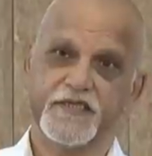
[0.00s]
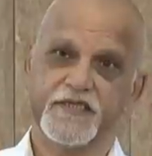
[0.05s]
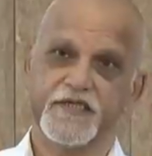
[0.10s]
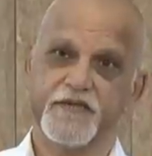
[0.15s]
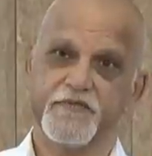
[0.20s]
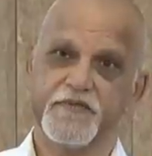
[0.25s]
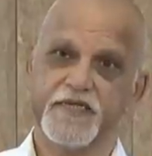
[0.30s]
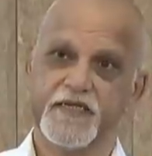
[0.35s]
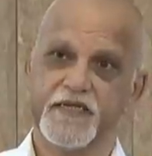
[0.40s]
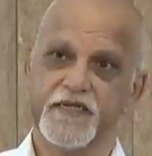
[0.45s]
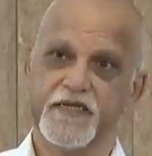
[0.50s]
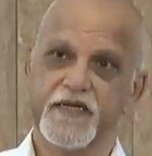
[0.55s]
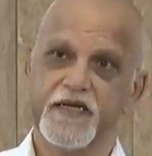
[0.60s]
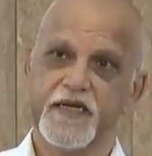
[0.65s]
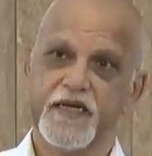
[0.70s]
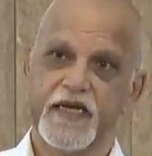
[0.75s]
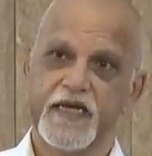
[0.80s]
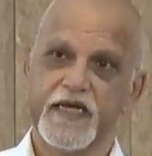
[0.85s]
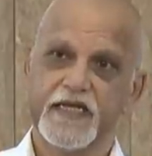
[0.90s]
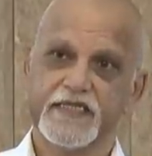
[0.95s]
that,
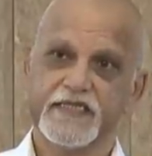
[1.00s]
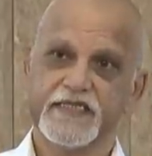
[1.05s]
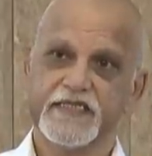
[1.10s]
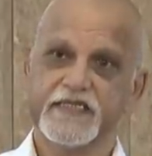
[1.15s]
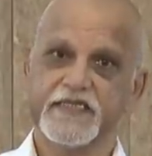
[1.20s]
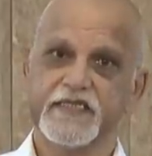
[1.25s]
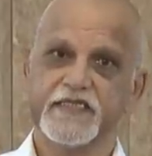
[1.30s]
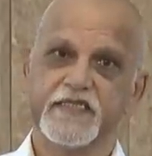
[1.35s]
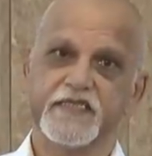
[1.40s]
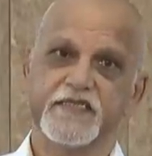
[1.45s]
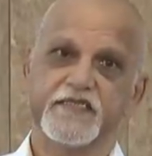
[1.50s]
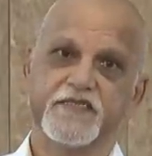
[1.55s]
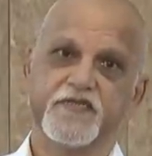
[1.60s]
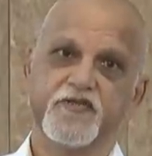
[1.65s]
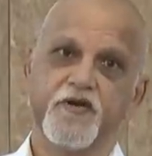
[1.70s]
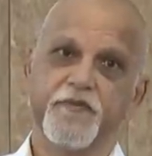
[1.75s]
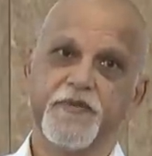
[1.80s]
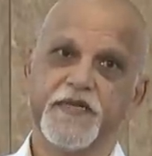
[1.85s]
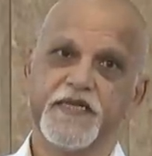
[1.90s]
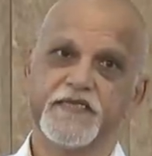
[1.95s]
this
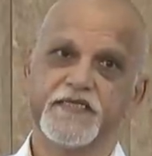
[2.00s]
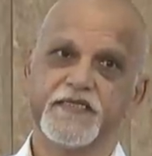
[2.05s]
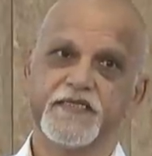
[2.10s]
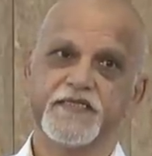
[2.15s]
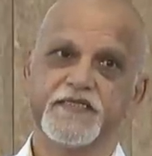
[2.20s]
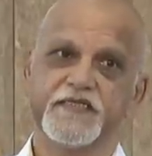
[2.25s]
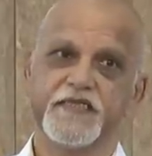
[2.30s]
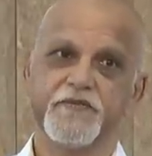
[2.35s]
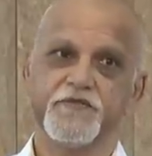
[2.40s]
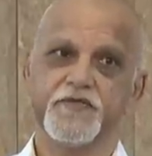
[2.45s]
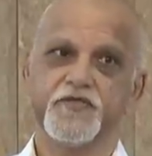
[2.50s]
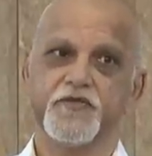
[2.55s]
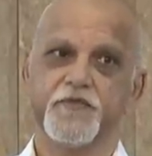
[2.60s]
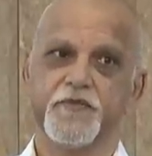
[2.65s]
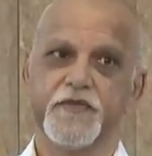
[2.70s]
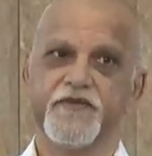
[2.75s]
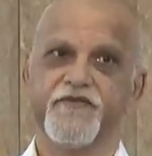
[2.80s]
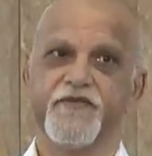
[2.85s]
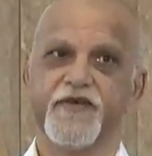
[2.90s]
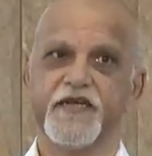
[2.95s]
topic seems to
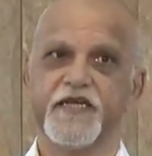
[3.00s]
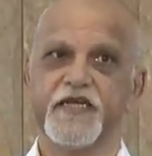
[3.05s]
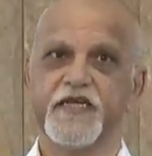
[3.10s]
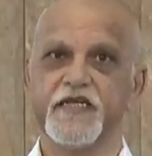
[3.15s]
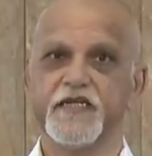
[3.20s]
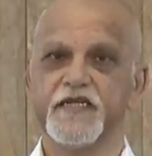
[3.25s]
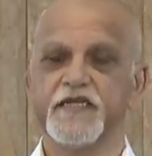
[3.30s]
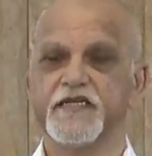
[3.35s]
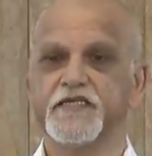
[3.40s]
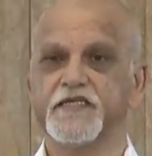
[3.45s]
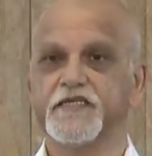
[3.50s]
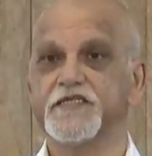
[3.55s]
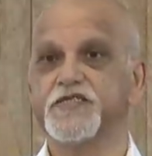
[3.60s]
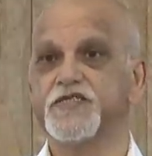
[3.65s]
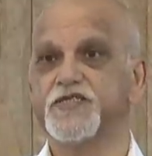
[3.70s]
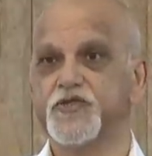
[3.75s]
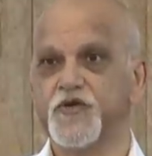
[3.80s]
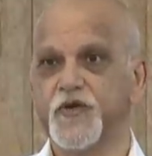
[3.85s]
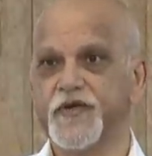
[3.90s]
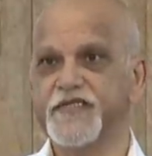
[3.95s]
be very
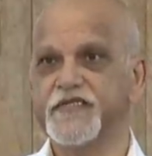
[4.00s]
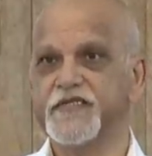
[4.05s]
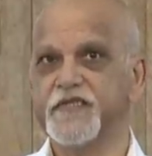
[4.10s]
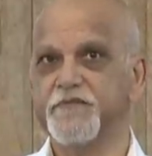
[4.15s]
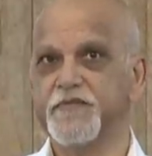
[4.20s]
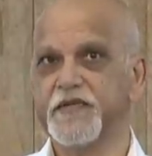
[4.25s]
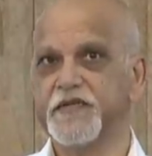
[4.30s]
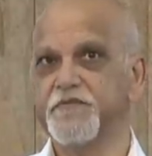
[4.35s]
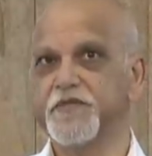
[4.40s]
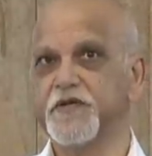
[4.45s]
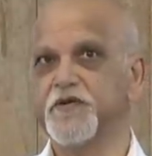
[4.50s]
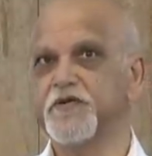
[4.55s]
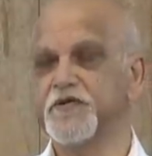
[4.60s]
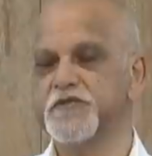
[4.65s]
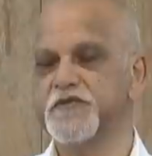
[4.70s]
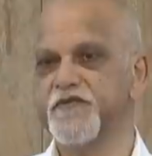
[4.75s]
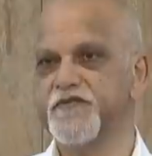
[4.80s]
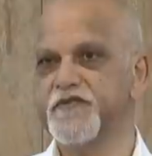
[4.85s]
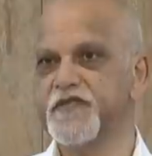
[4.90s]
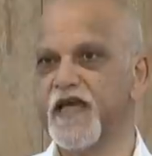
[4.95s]
disjointed, but
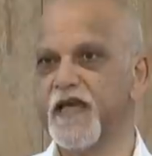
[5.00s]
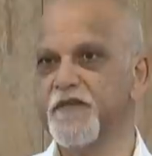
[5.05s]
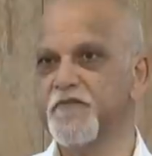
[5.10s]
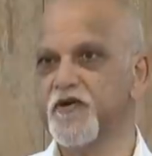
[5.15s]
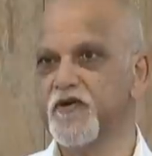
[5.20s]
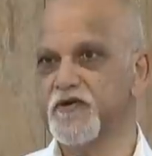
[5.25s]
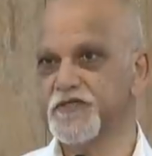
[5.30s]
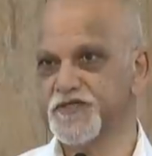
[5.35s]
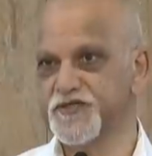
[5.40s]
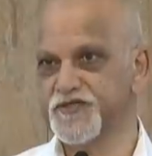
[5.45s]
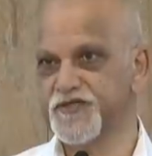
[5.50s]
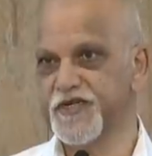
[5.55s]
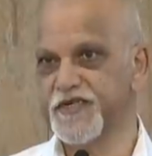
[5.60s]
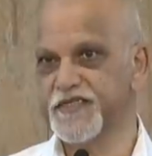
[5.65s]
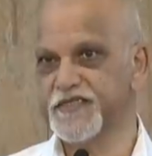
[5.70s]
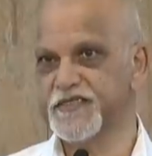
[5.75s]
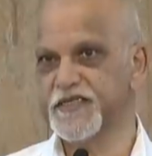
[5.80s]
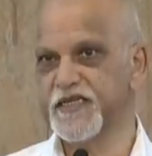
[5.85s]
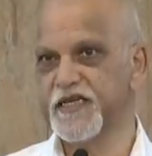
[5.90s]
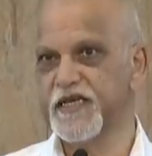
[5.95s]
because of time
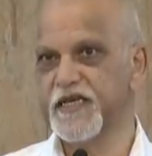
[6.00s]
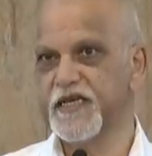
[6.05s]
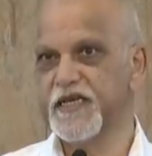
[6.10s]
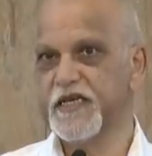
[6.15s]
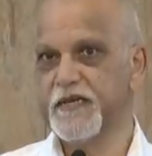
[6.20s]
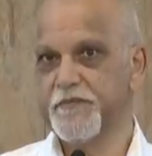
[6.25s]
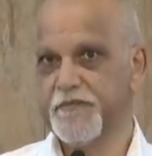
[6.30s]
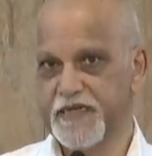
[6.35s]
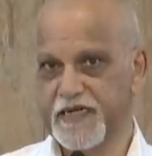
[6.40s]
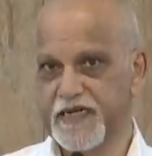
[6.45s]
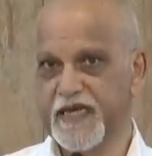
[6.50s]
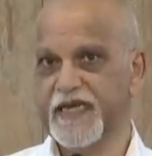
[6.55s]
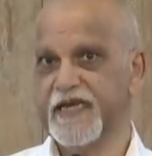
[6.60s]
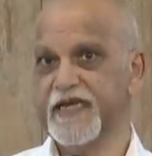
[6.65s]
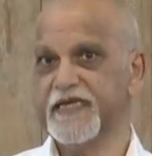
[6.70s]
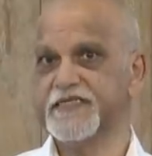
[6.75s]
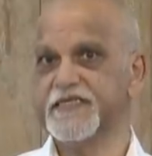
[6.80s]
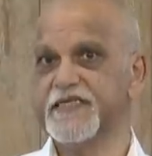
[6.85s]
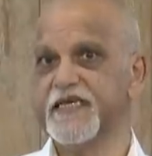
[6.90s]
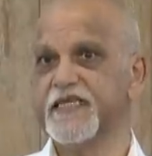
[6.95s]
constraints. But
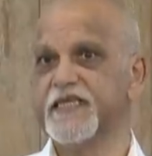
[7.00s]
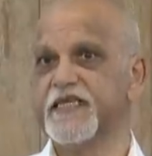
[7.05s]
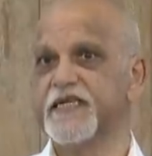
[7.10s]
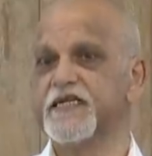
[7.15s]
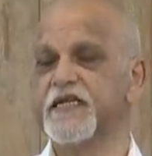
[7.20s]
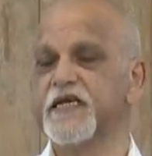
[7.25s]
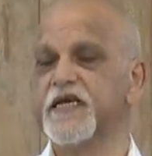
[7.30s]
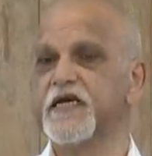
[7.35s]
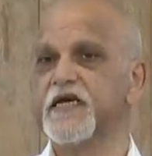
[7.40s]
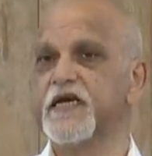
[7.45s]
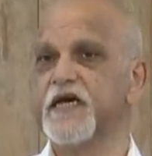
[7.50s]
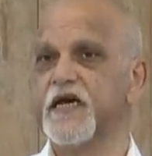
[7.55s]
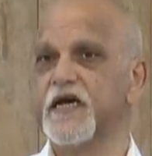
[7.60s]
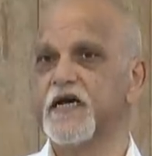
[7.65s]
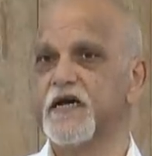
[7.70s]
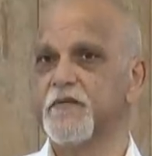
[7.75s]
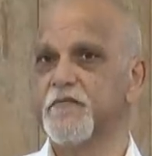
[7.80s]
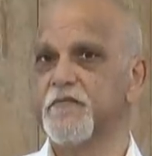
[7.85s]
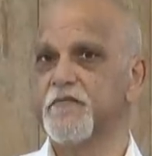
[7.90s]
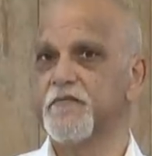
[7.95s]
like I say, that
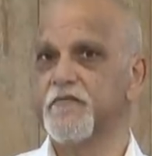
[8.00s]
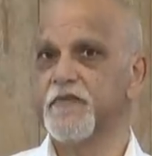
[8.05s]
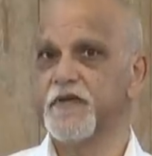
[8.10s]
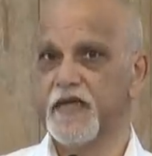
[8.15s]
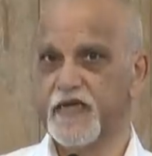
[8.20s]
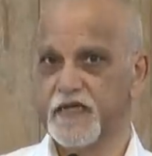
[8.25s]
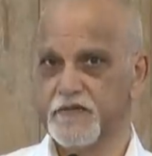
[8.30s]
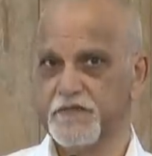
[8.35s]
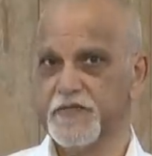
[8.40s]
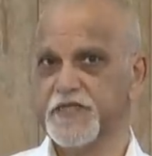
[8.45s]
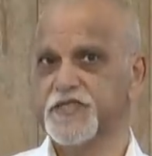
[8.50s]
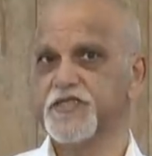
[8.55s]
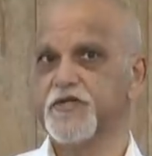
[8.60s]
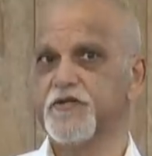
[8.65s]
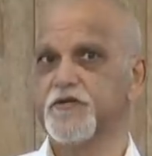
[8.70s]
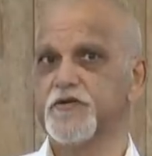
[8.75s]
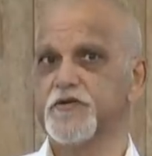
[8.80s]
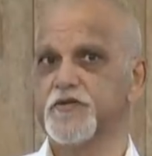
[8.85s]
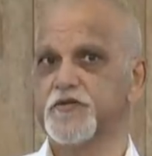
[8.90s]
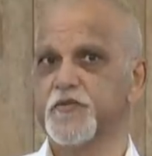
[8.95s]
at
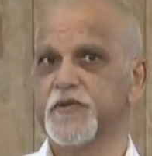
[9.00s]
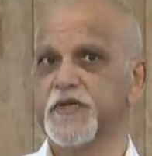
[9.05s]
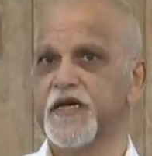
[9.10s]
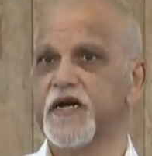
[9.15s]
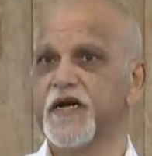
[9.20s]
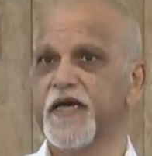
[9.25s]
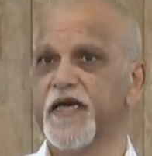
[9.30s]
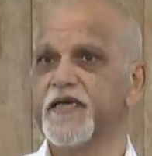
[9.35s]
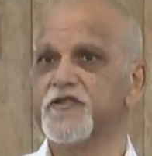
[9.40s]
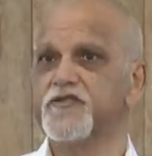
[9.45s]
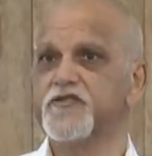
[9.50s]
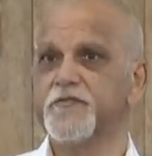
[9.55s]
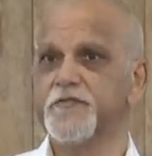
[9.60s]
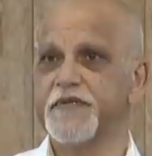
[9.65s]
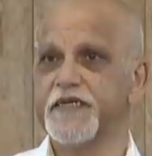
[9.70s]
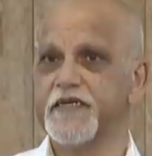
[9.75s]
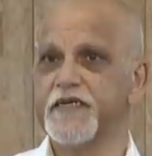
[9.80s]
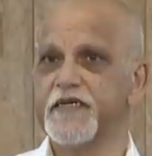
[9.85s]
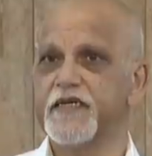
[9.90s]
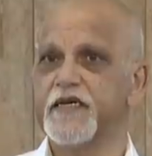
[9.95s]
Masjid al-Quds, we are going to
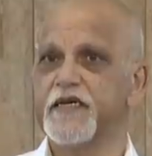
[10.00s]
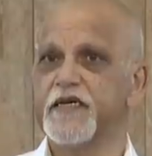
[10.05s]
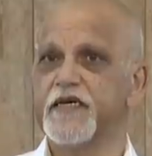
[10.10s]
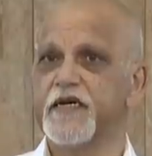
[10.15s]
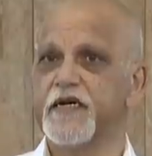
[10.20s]
be